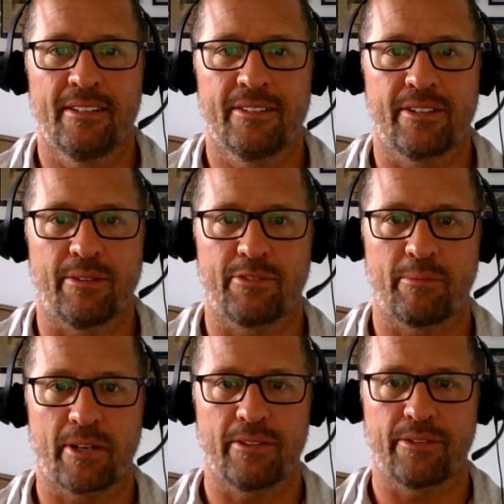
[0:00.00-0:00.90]
So from
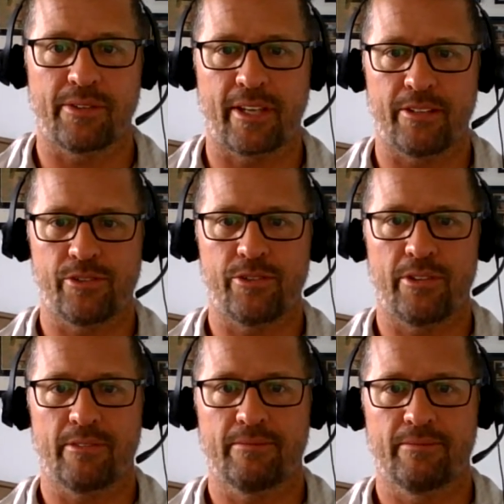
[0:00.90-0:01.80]
Martin Luther King
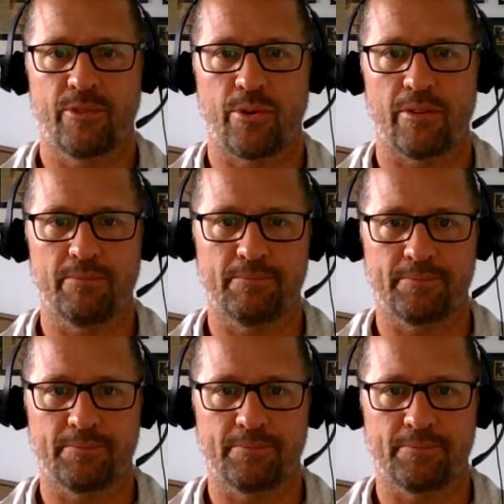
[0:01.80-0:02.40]
Jr., quote,